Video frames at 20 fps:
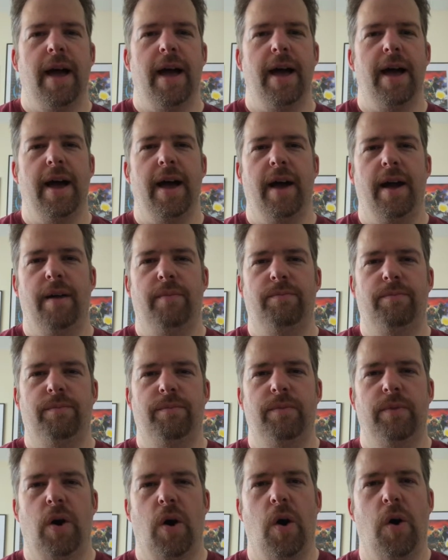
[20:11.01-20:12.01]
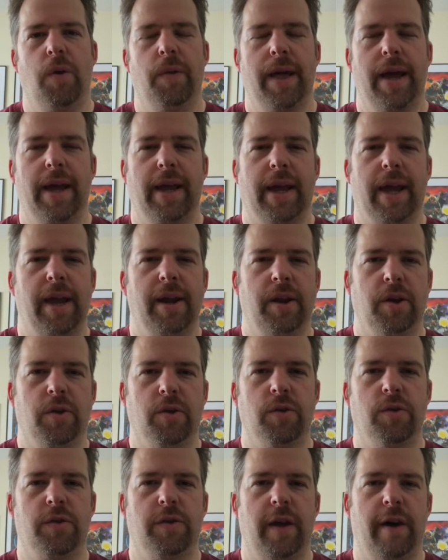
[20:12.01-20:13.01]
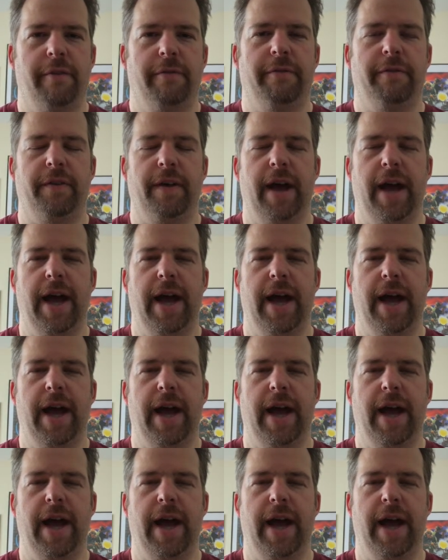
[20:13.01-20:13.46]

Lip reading: all that kind of good stuff.